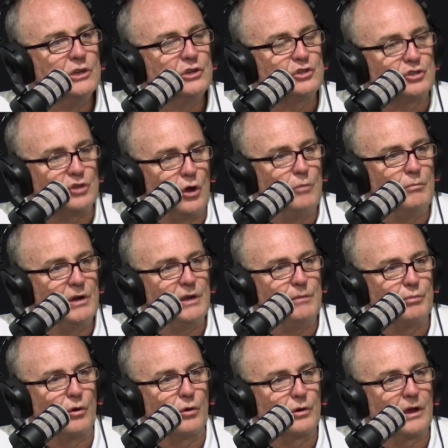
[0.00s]
So
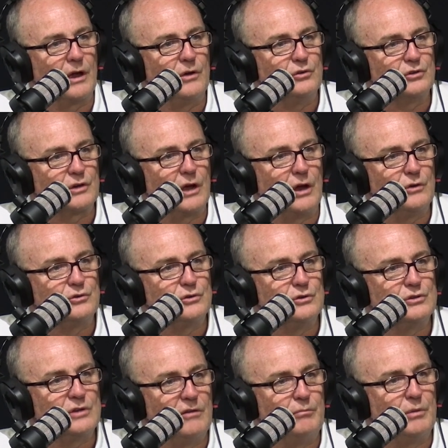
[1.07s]
many Broncos
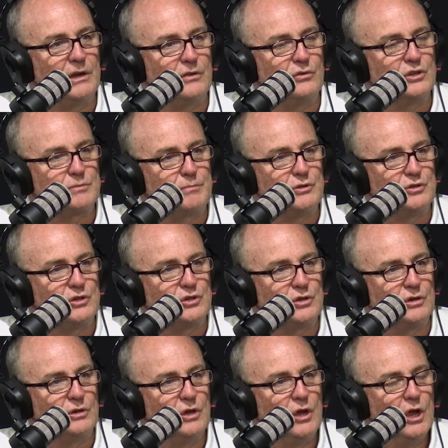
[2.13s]
coaches have been in this
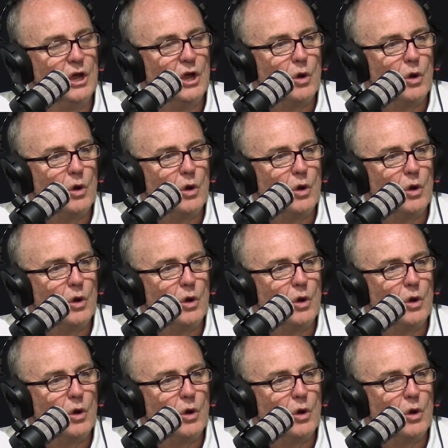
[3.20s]
position